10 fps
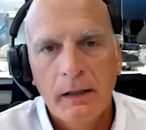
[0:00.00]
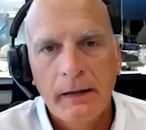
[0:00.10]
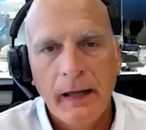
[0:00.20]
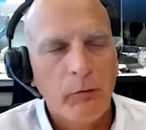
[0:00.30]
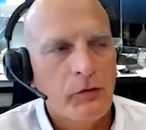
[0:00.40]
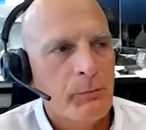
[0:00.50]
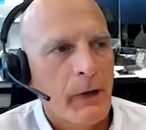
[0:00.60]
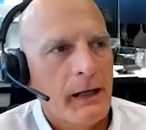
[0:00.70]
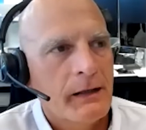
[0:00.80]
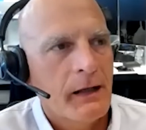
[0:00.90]
that was
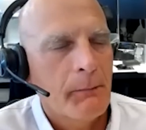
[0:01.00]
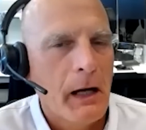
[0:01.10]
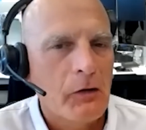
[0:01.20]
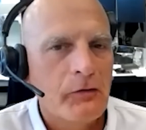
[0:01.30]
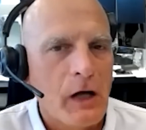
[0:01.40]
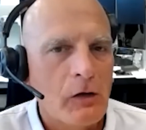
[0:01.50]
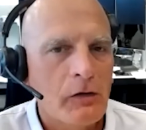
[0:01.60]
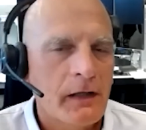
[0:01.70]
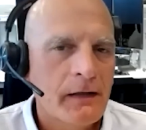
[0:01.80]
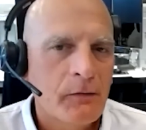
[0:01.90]
my metals
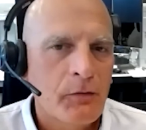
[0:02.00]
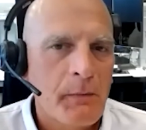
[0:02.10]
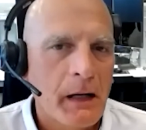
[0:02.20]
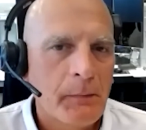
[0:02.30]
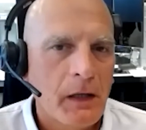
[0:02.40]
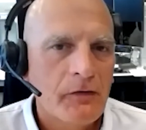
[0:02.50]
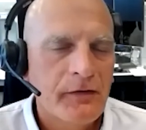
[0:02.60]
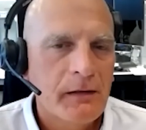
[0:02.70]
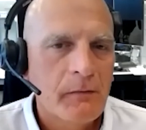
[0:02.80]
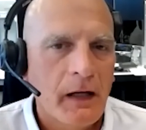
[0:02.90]
outlook I did with my metals
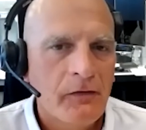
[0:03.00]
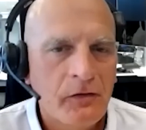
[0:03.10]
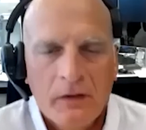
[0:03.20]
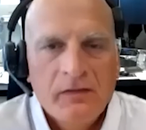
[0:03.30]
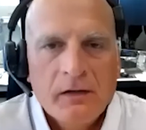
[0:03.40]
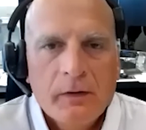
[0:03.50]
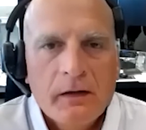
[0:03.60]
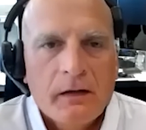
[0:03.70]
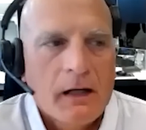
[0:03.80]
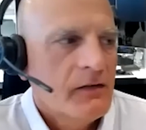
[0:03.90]
team last year. I stick with
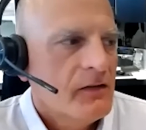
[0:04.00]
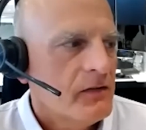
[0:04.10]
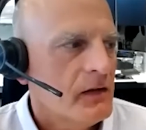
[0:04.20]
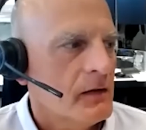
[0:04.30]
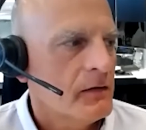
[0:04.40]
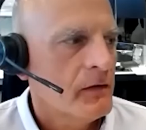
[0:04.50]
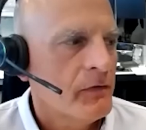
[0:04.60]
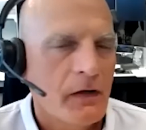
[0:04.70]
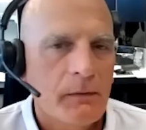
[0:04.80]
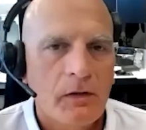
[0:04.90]
it. I just think that the
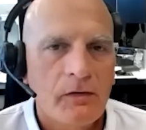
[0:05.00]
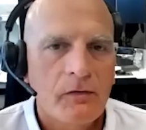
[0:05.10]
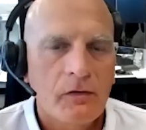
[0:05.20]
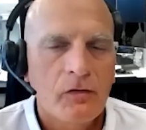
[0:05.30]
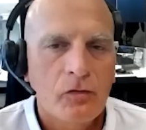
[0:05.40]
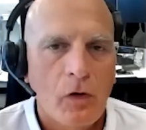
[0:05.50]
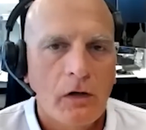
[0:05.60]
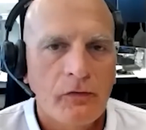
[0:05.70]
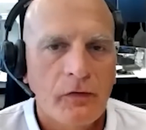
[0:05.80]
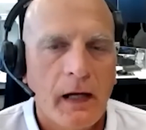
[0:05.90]
fundamentals are
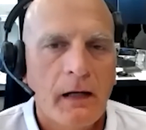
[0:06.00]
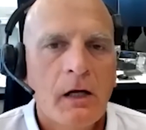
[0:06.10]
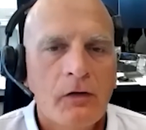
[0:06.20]
stronger for that.